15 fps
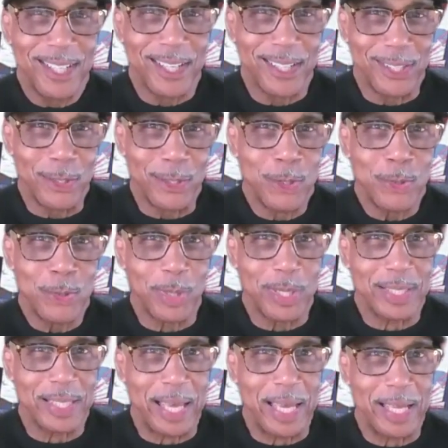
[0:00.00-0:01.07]
I used
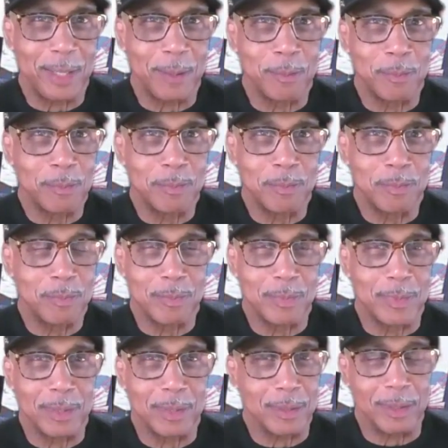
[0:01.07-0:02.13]
one of that, and I'm
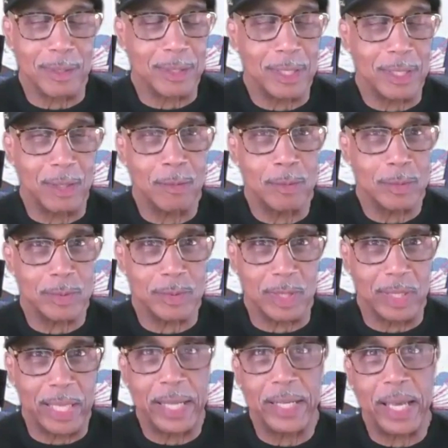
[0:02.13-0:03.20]
was
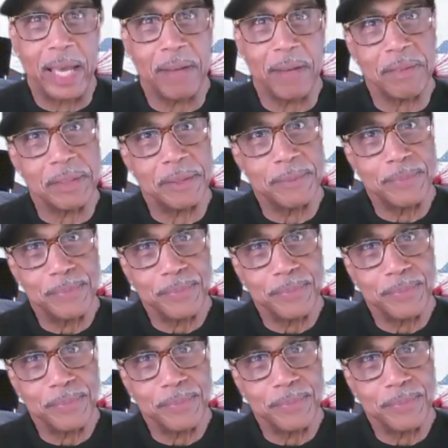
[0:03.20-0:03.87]
glad to have it.